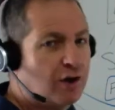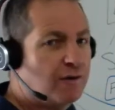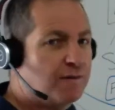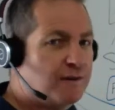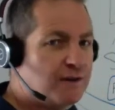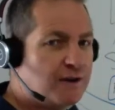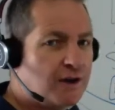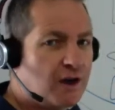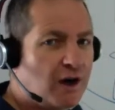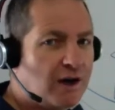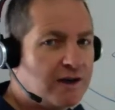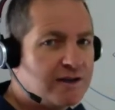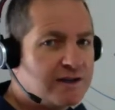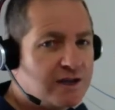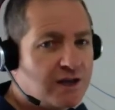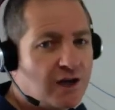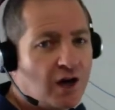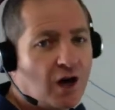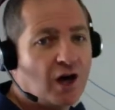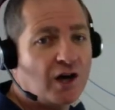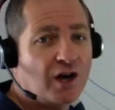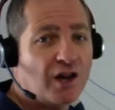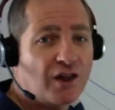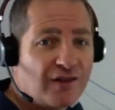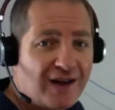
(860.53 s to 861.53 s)
cut for
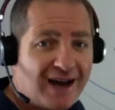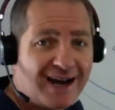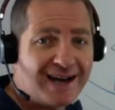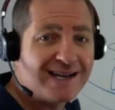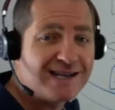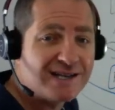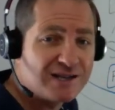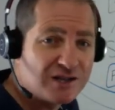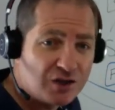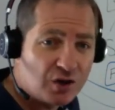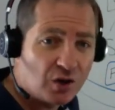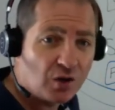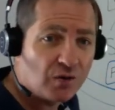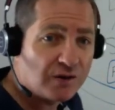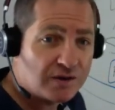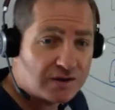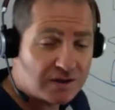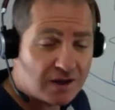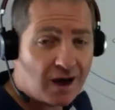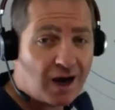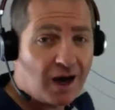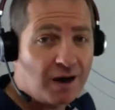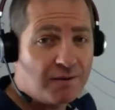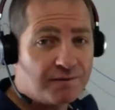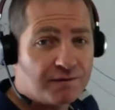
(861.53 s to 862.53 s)
$99. That is not the
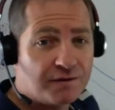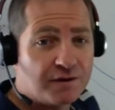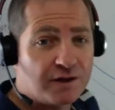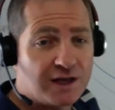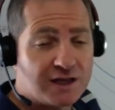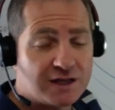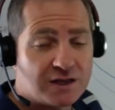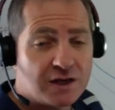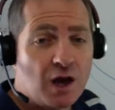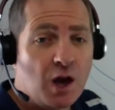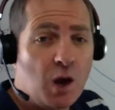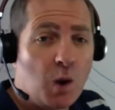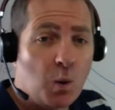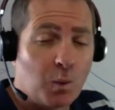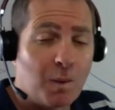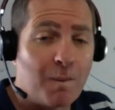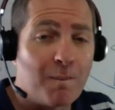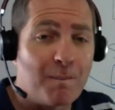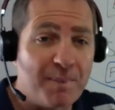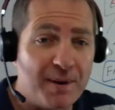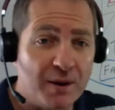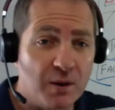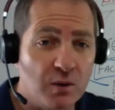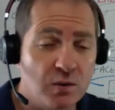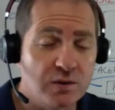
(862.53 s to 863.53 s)
time for this. We're
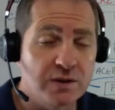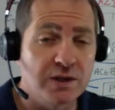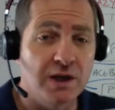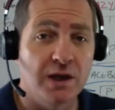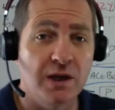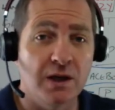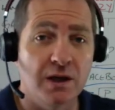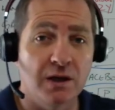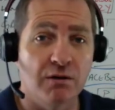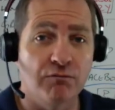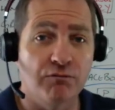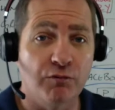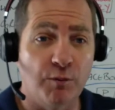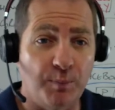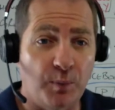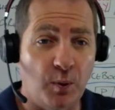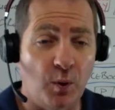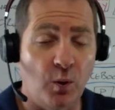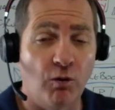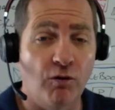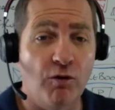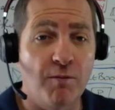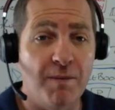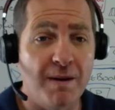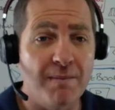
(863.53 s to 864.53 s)
building
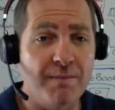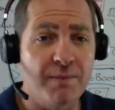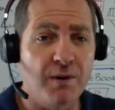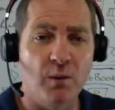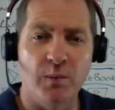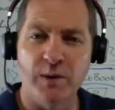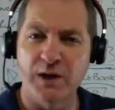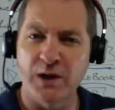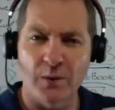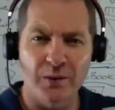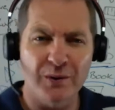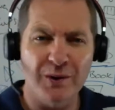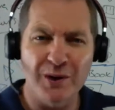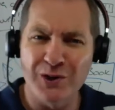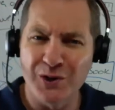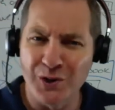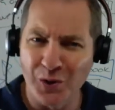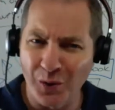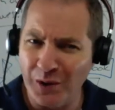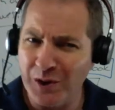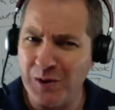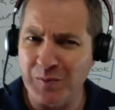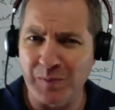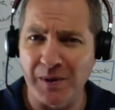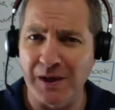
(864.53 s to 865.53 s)
rapport. Remember, we don't want to
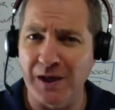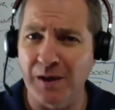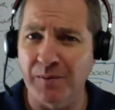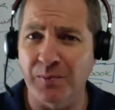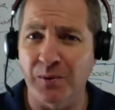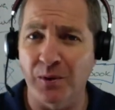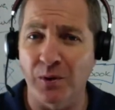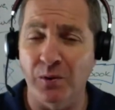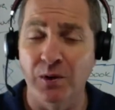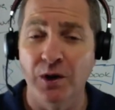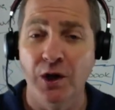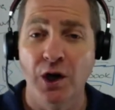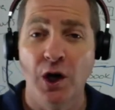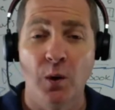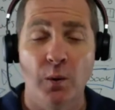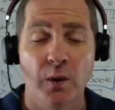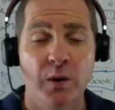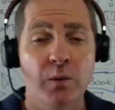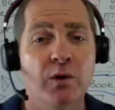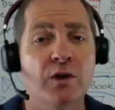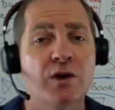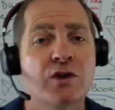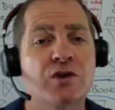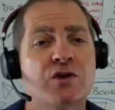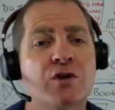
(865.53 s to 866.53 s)
annoy people. We
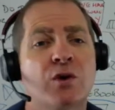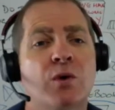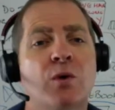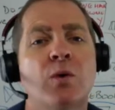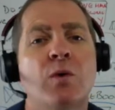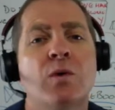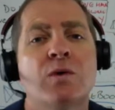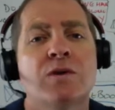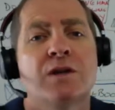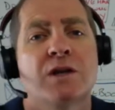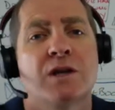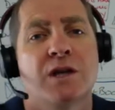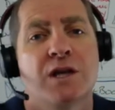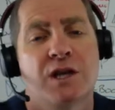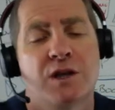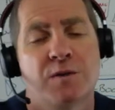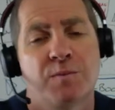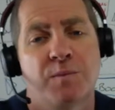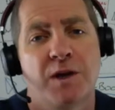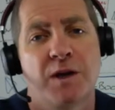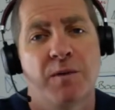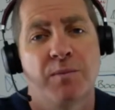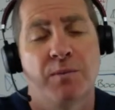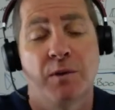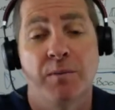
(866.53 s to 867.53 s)
want to talk to these
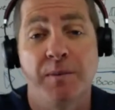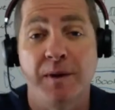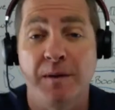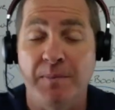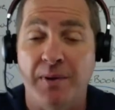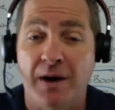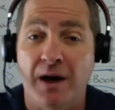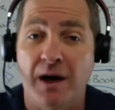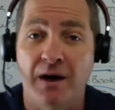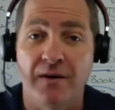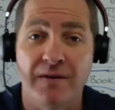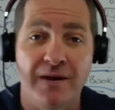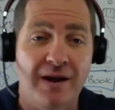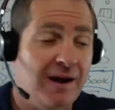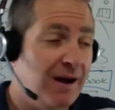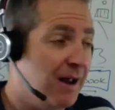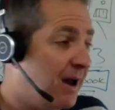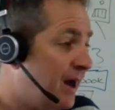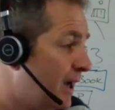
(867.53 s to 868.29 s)
people and be part of their